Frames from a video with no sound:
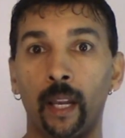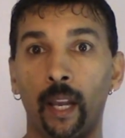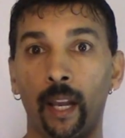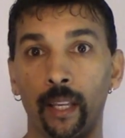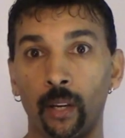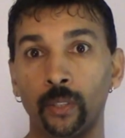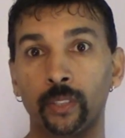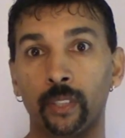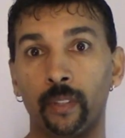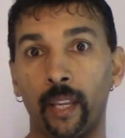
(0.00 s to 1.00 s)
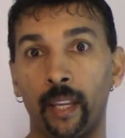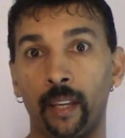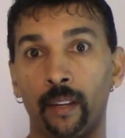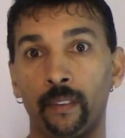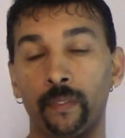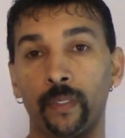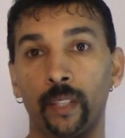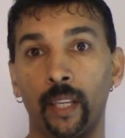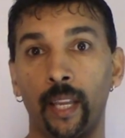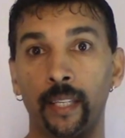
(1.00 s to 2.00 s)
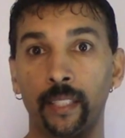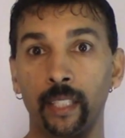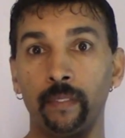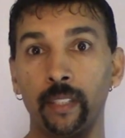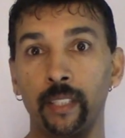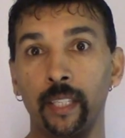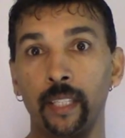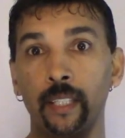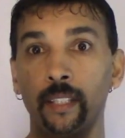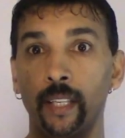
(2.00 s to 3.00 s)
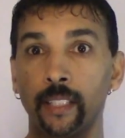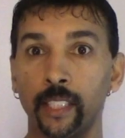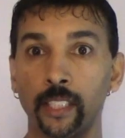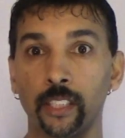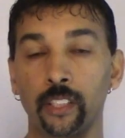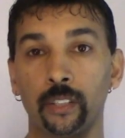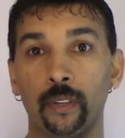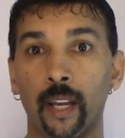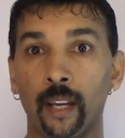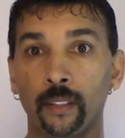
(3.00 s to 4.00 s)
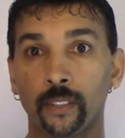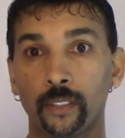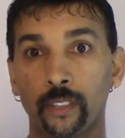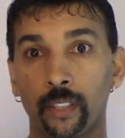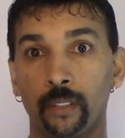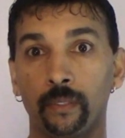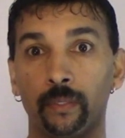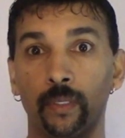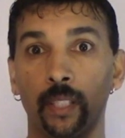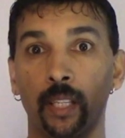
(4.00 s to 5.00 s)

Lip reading: I also have a DVD that teaches you how to tune